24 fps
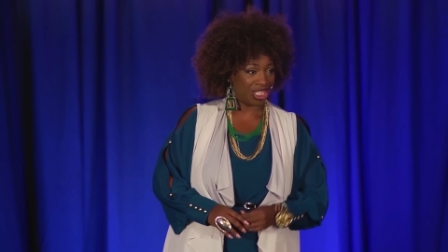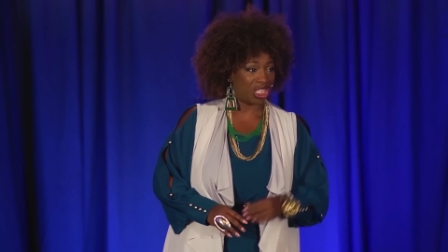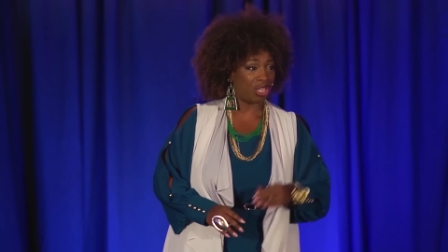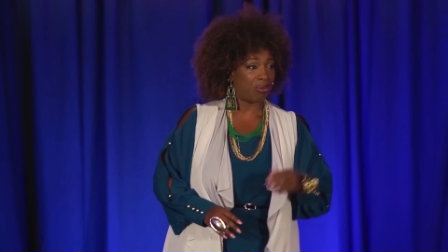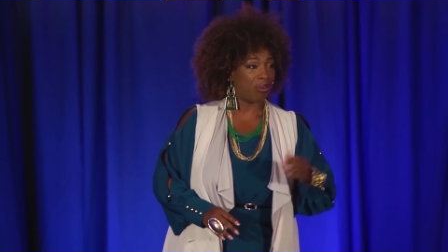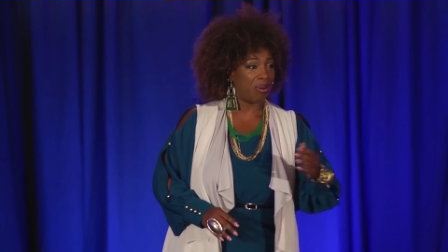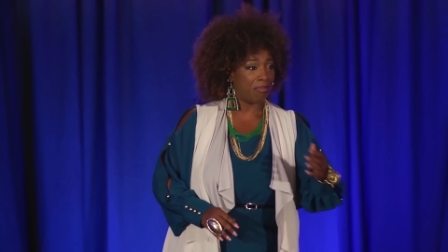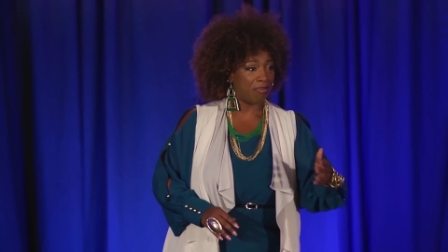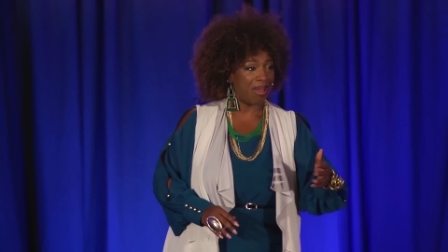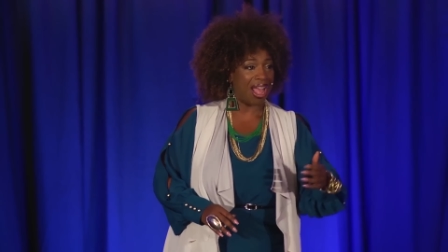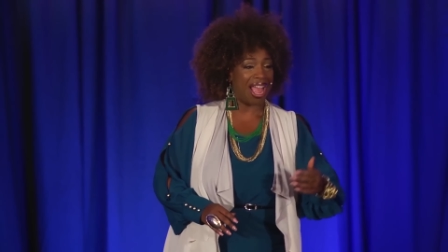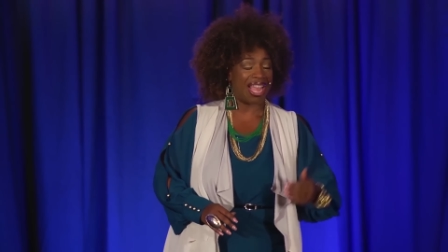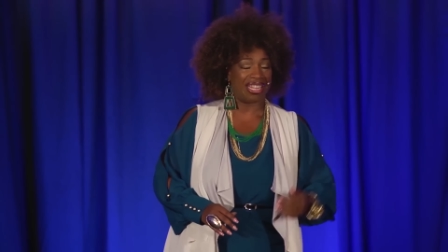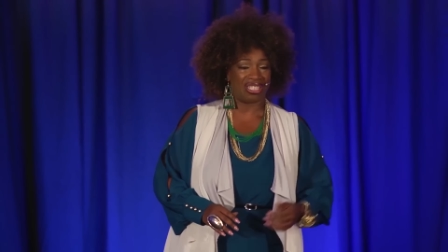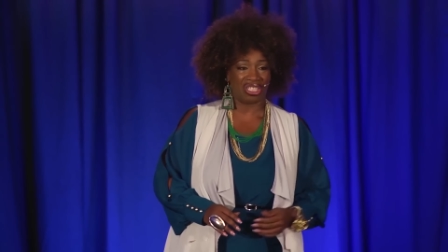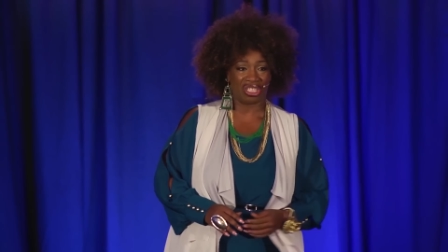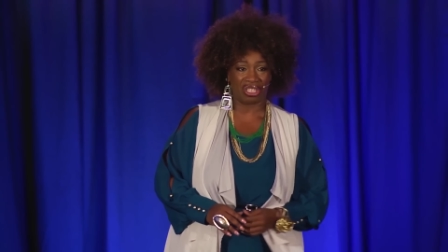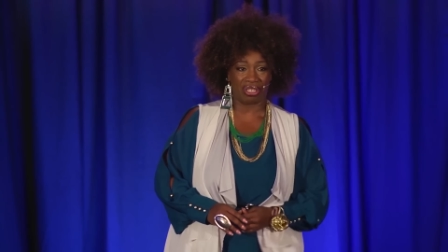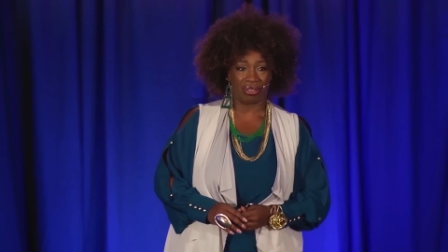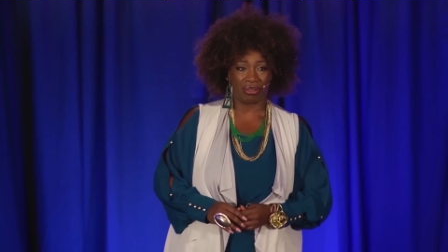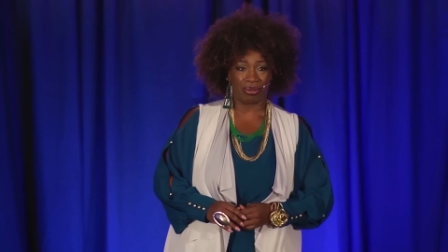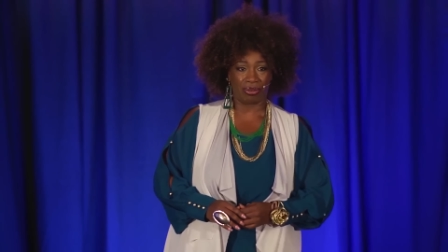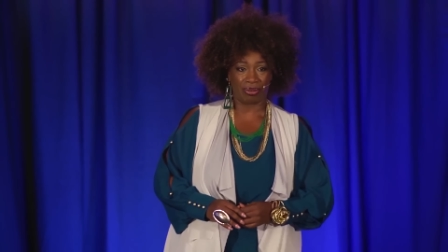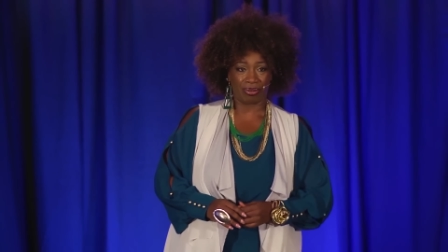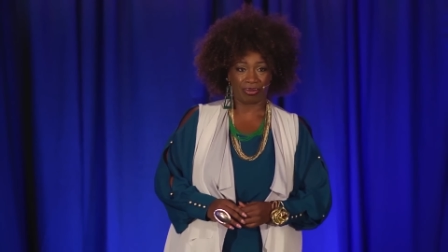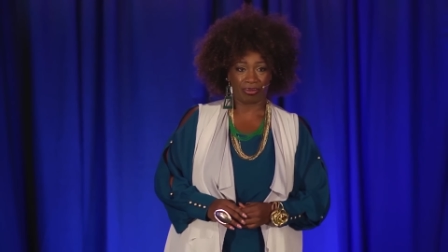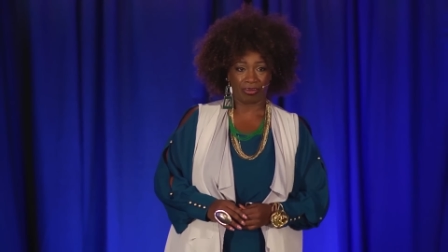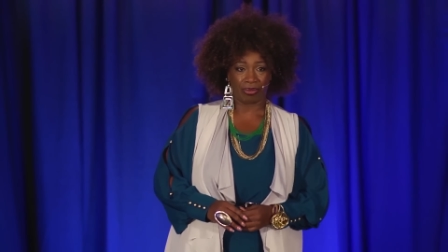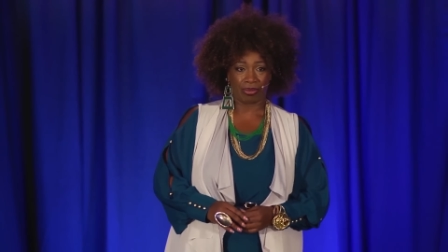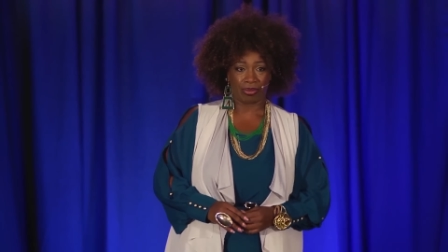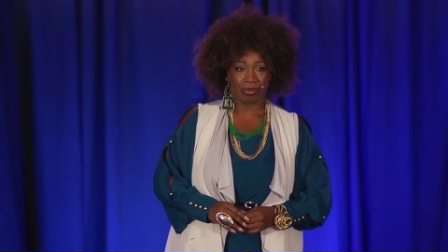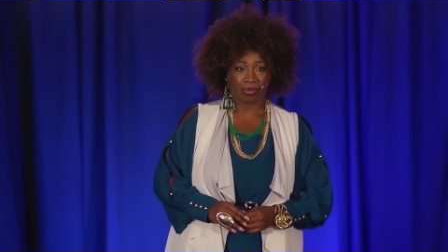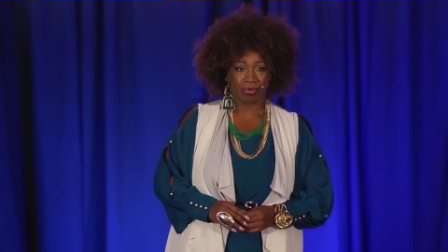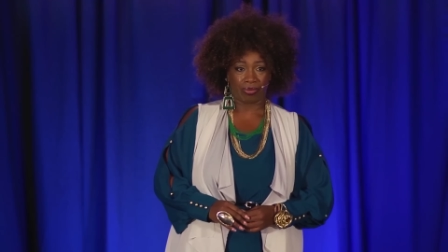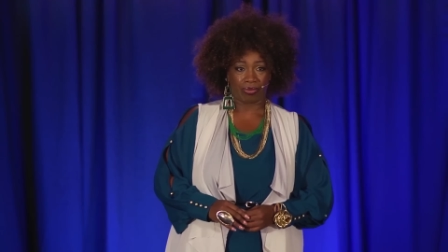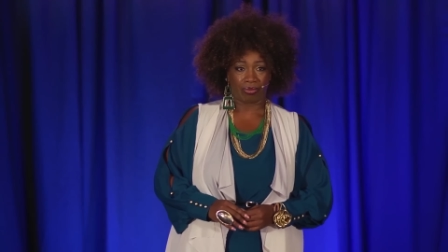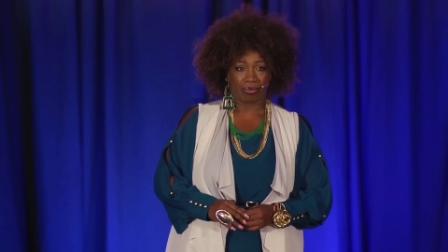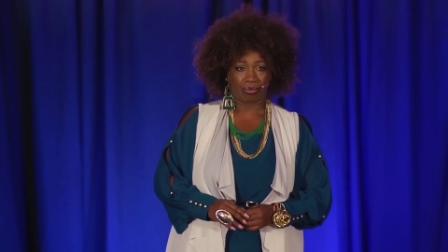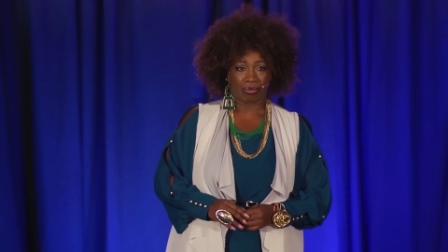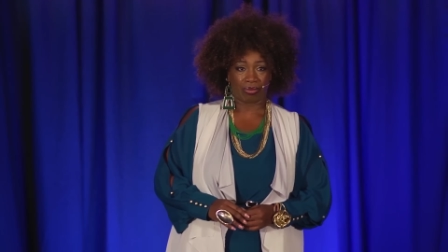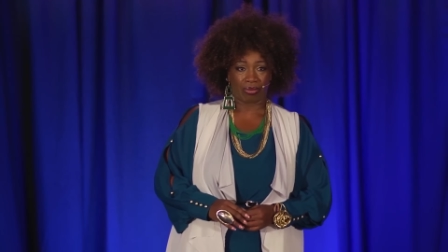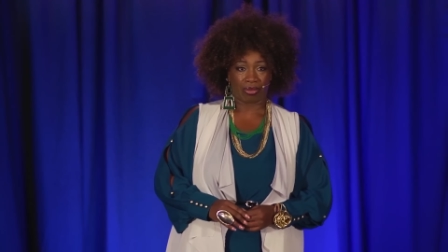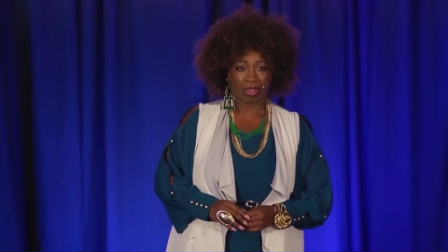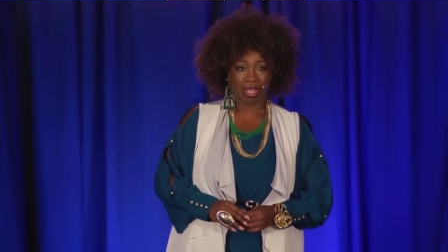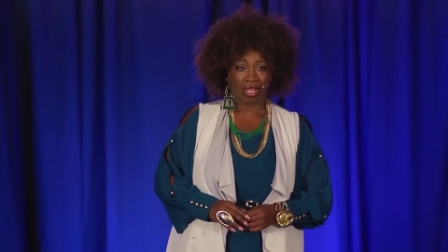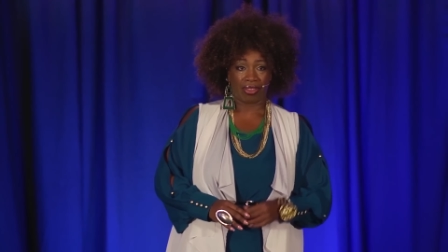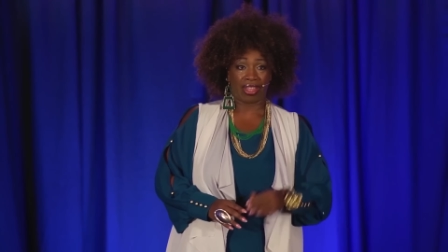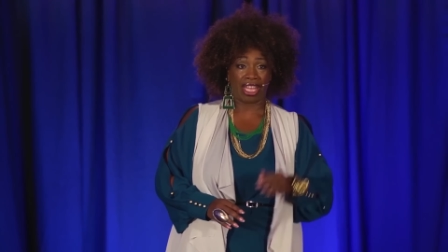to remind you
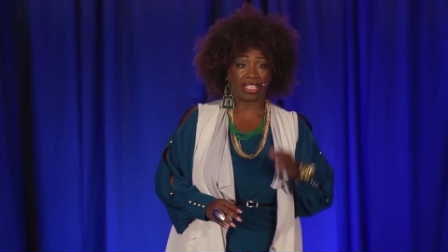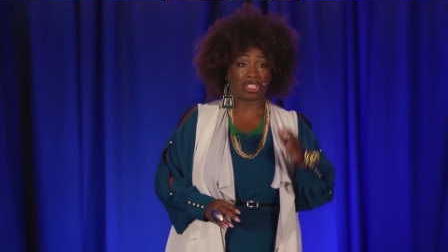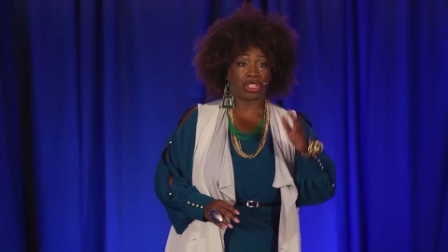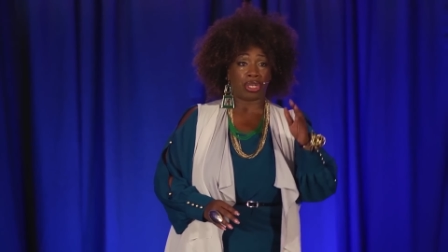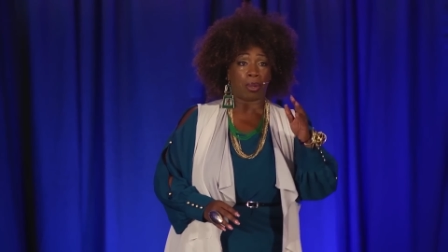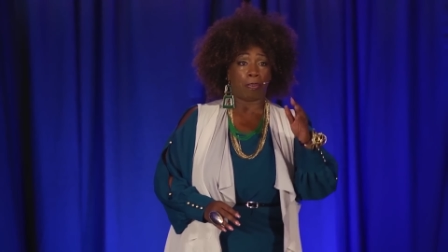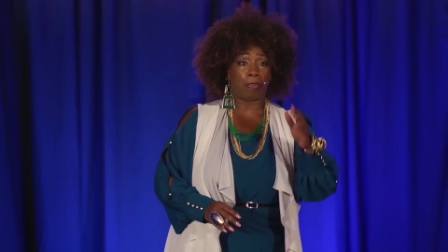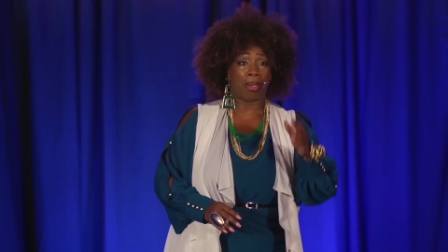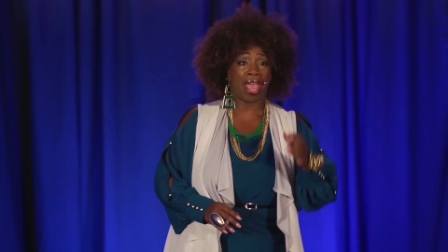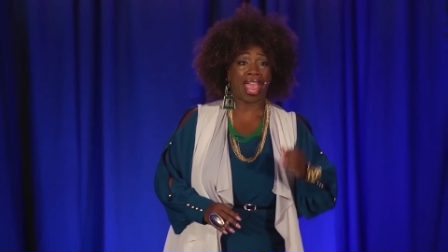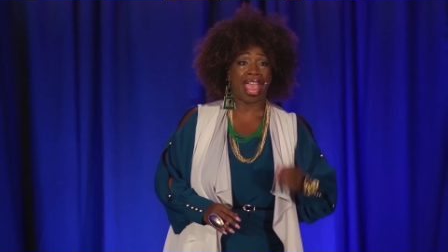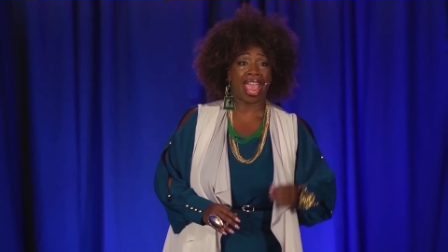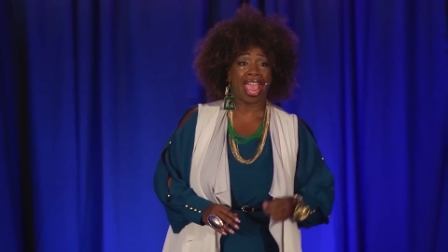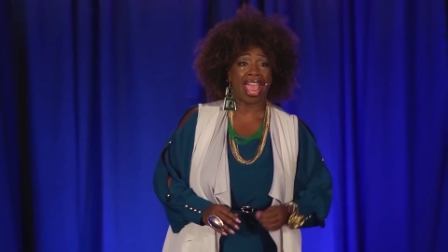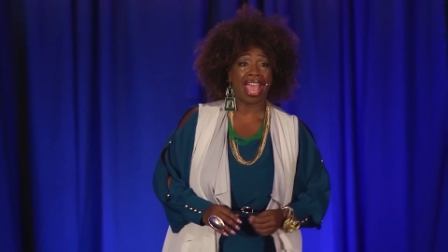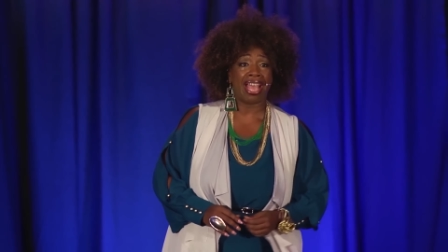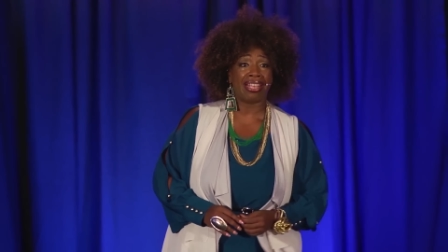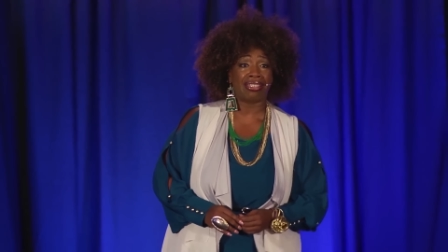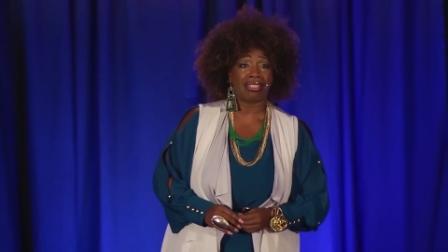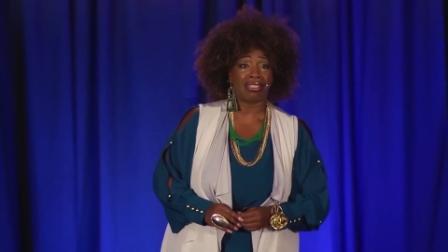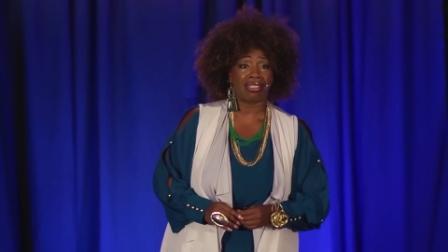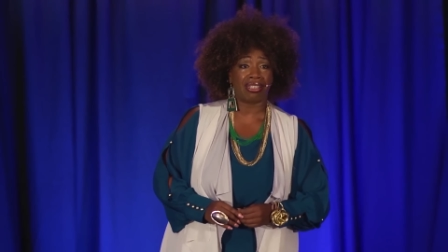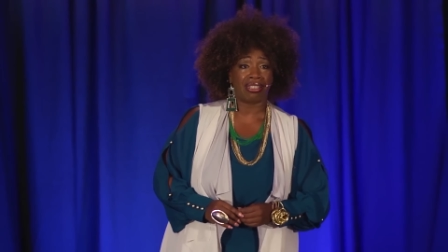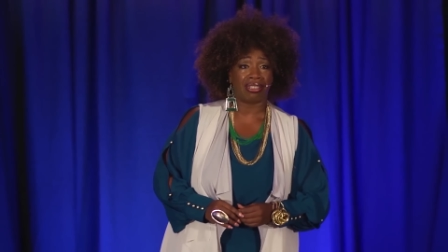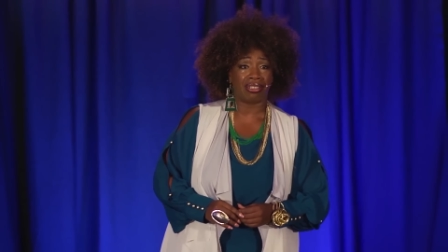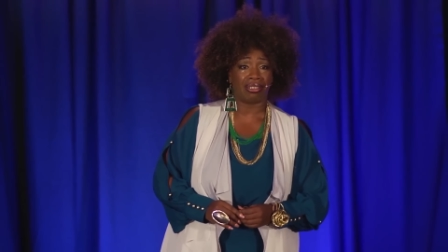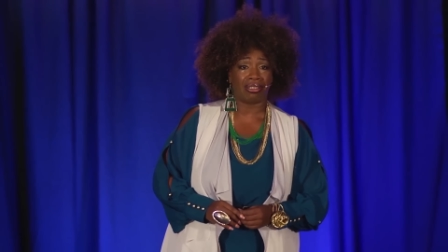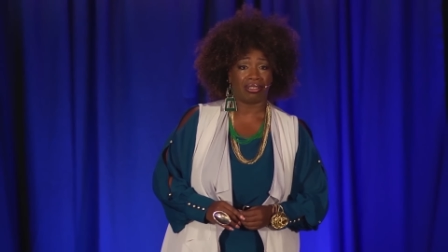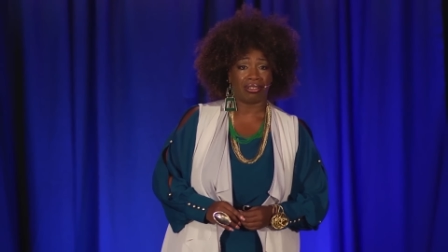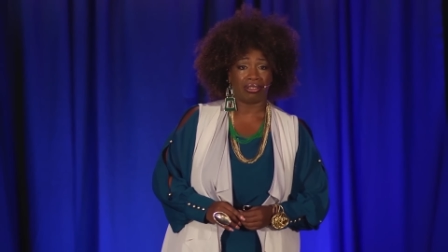that your past